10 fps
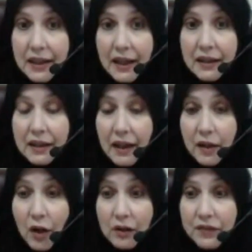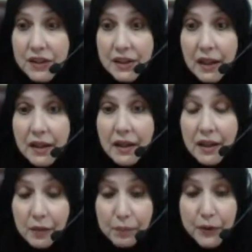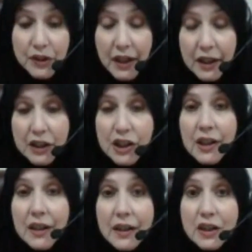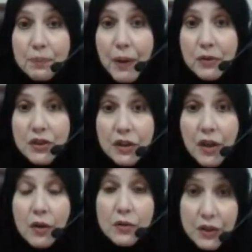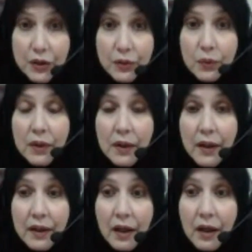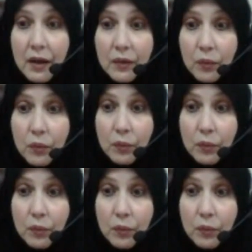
And then all of a sudden, the percentage that's supposed to go to the